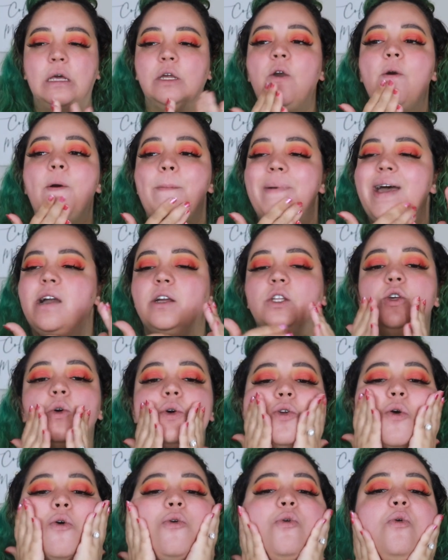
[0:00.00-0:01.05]
Going back to
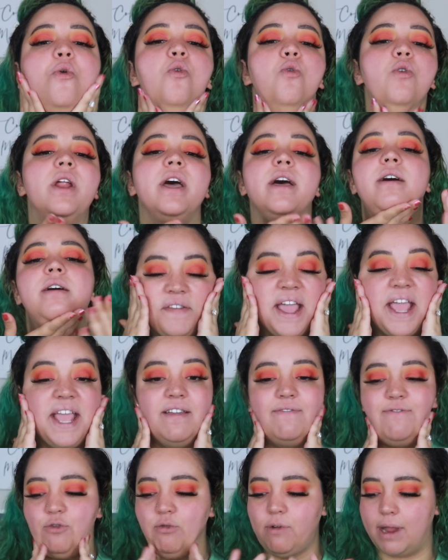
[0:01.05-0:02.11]
an old
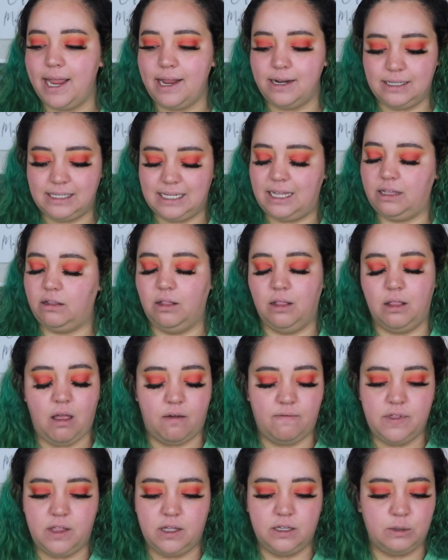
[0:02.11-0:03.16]
favorite. I
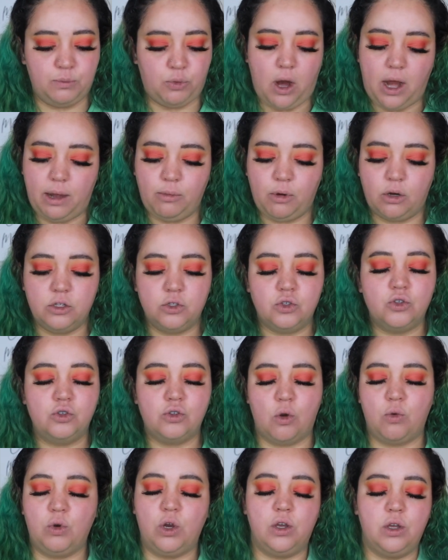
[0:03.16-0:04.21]
love this primer, it's
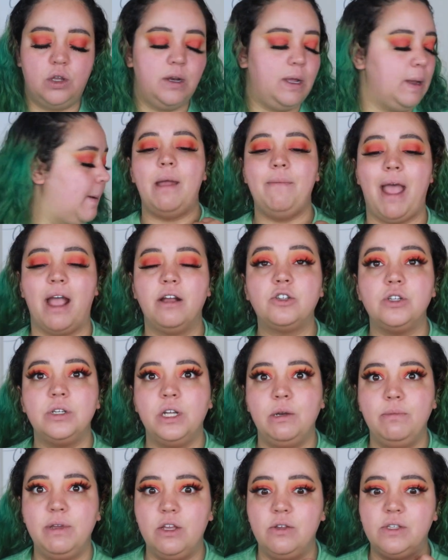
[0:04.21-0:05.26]
so good. I'm actually
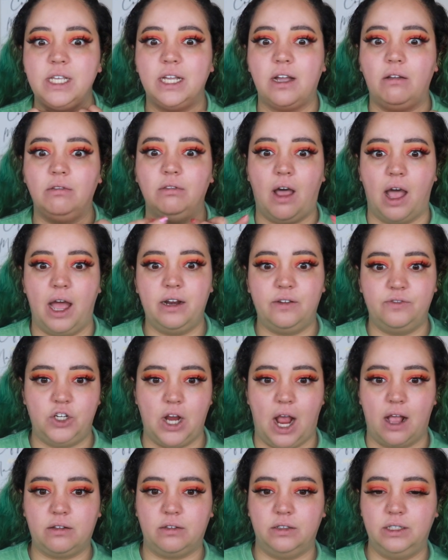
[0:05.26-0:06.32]
gonna be using a lot of
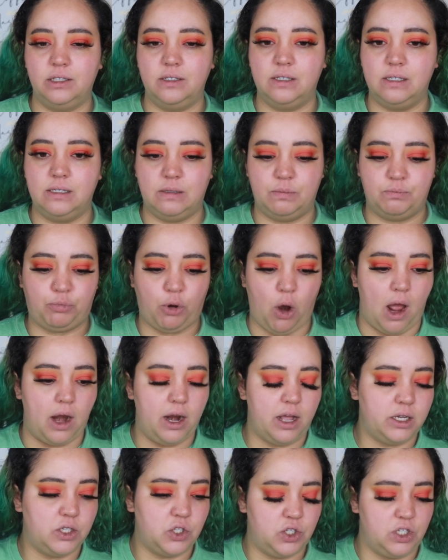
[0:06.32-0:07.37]
Jaclyn's
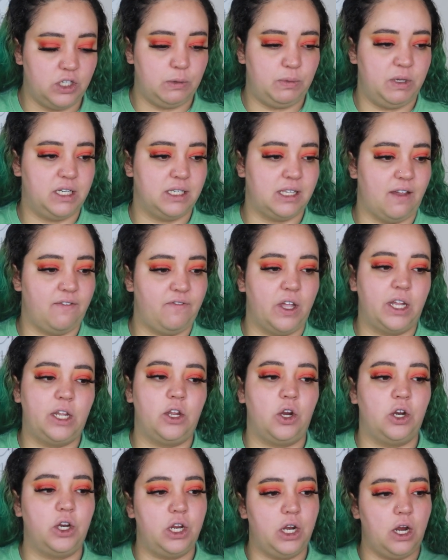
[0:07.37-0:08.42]
products just because I
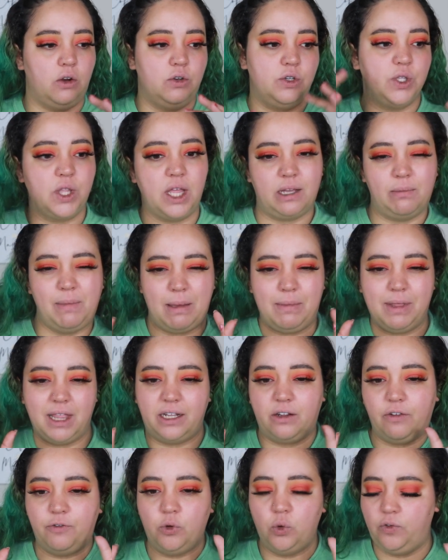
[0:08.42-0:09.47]
figured, you know, do like maybe
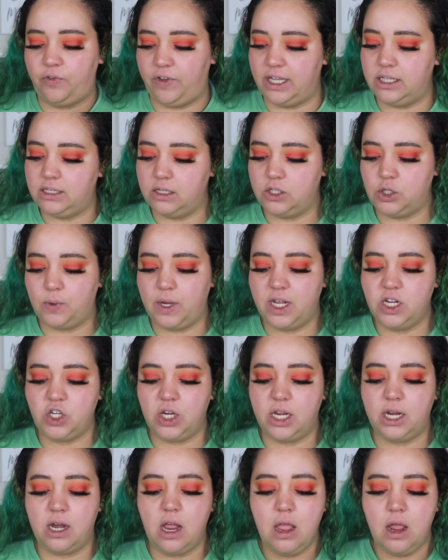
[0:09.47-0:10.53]
like a full face
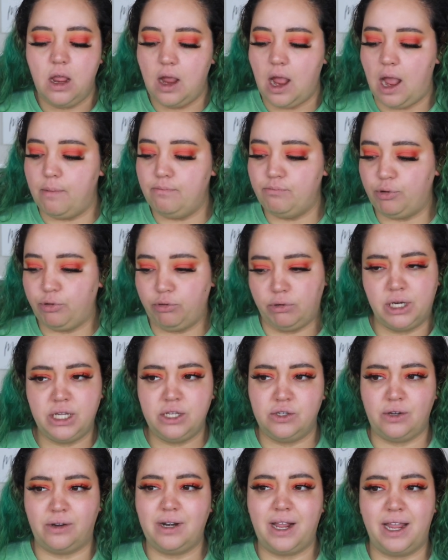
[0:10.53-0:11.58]
situation. I'm pretty
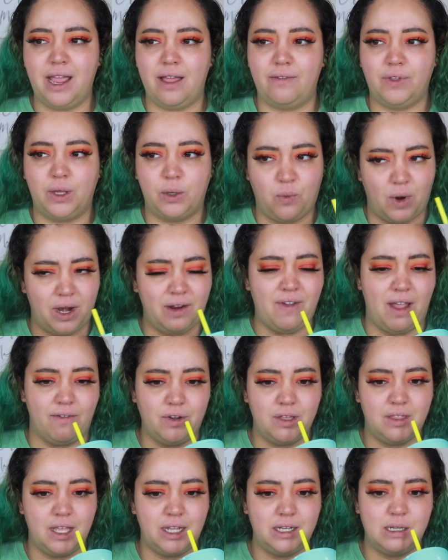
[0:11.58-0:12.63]
certain I have like one of
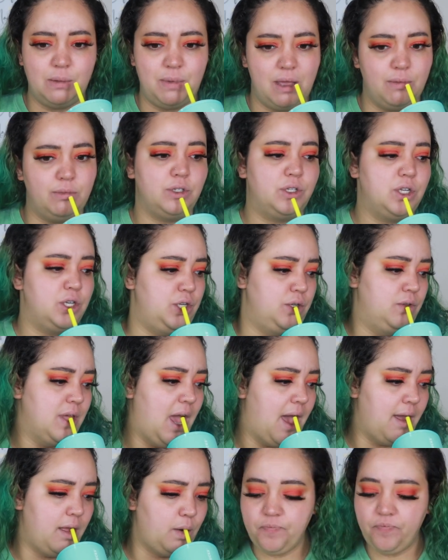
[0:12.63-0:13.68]
everything to be able to do
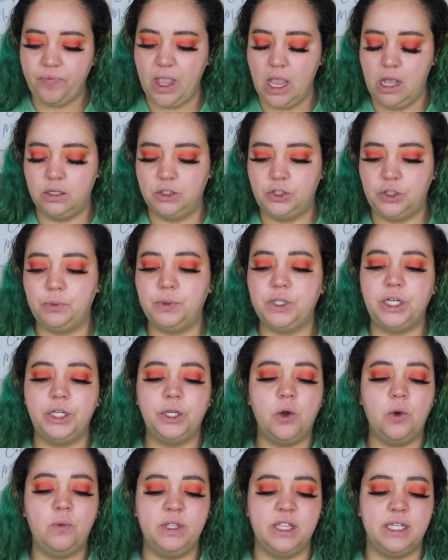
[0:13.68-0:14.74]
that. So we're gonna
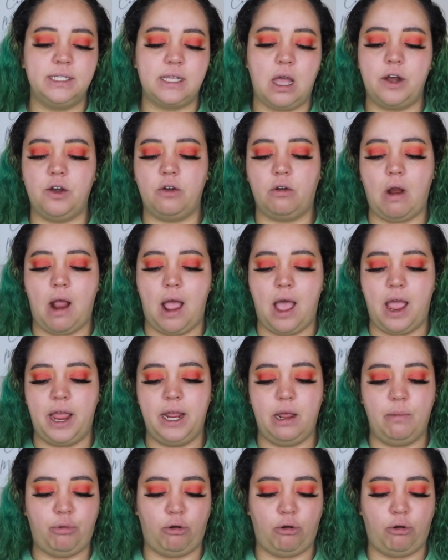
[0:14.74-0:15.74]
go in with this under eye